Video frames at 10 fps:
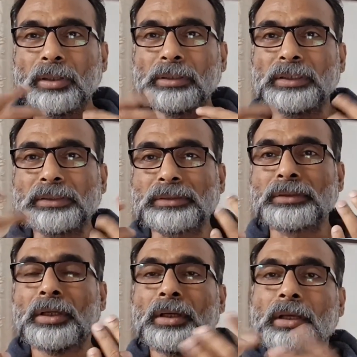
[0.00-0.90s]
this
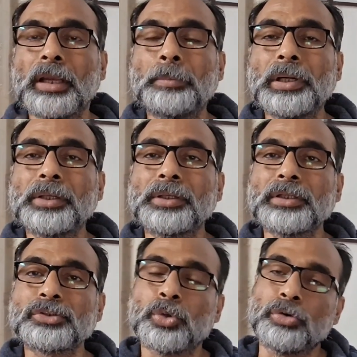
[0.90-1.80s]

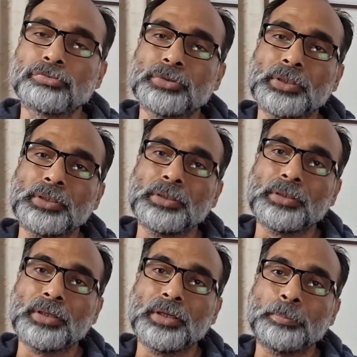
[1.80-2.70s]
abilities of
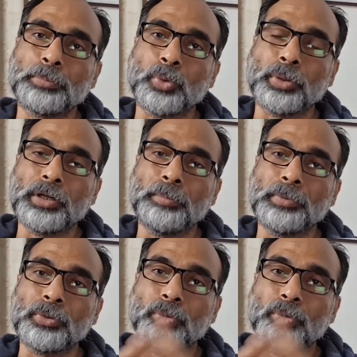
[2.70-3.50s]
the programmer,